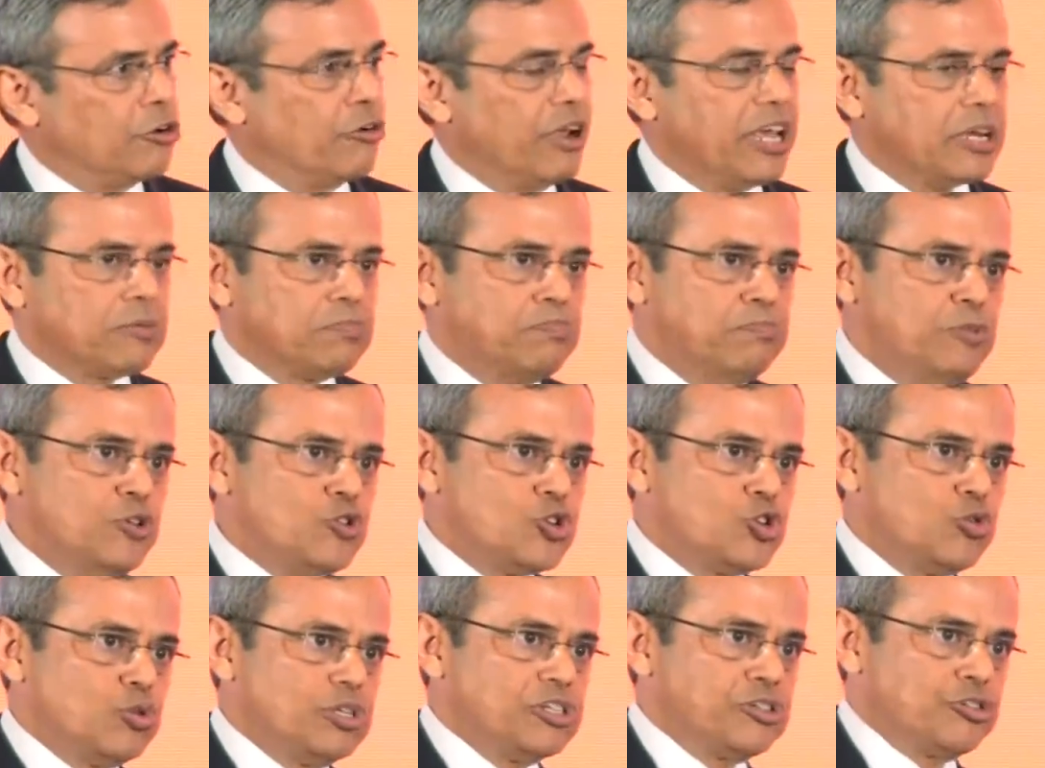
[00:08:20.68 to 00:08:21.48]
great
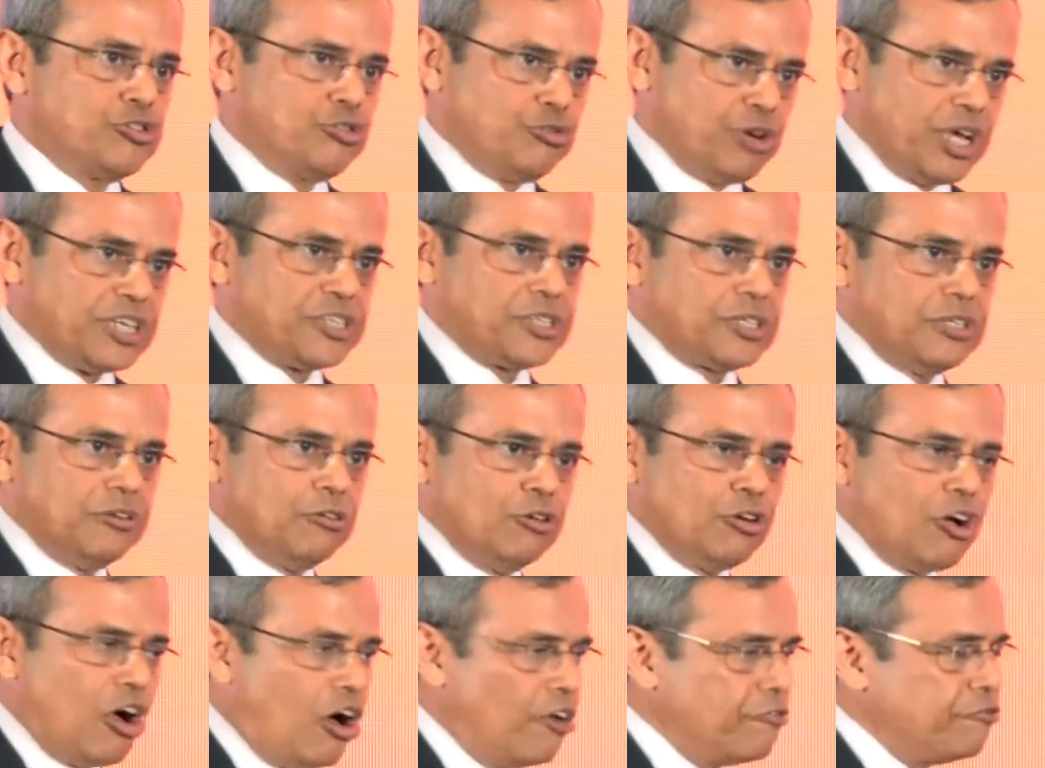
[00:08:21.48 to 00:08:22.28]
mutual
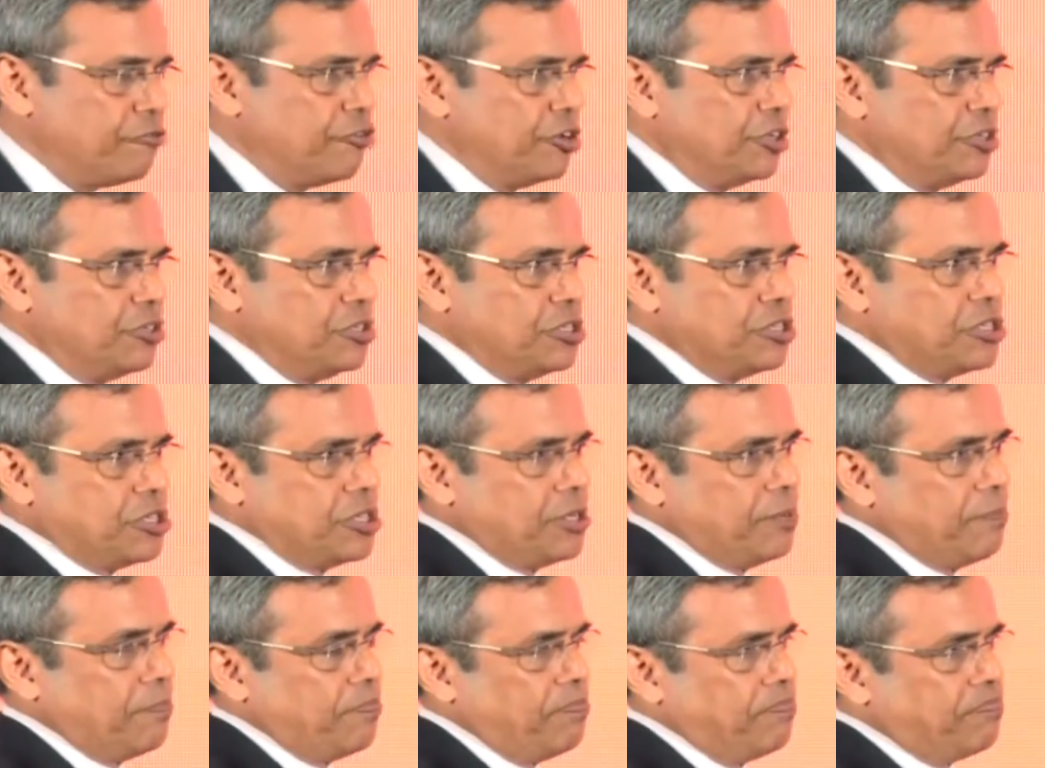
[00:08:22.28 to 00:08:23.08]
trust and
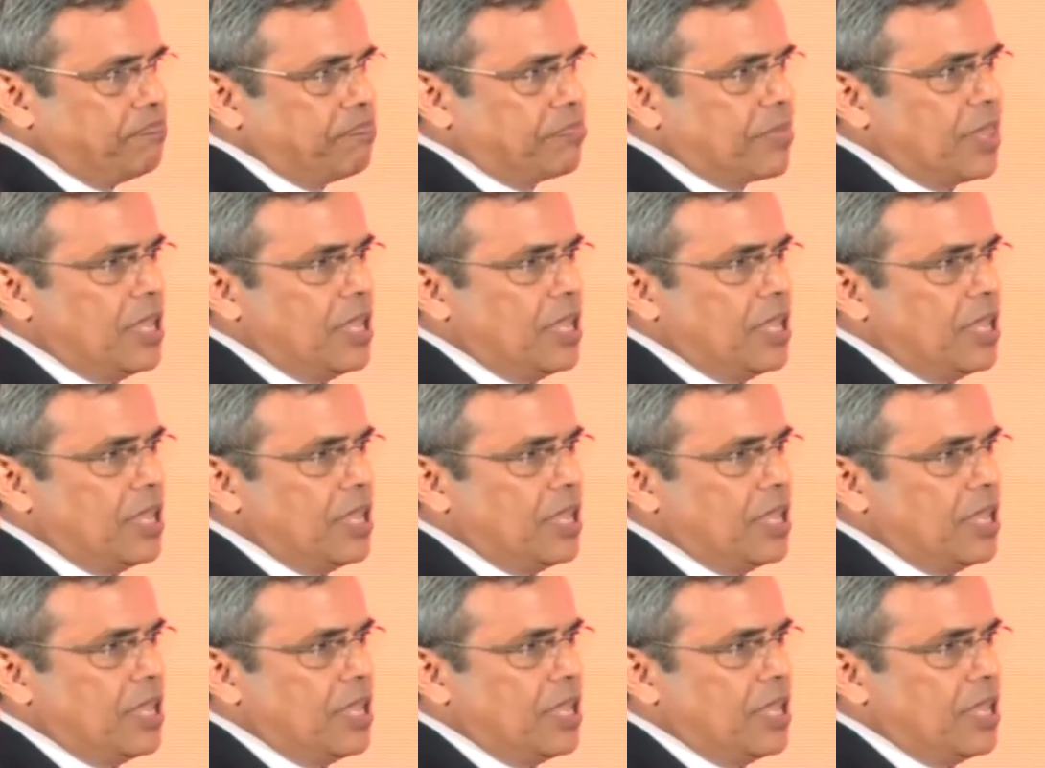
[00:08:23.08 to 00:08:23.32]
confidence.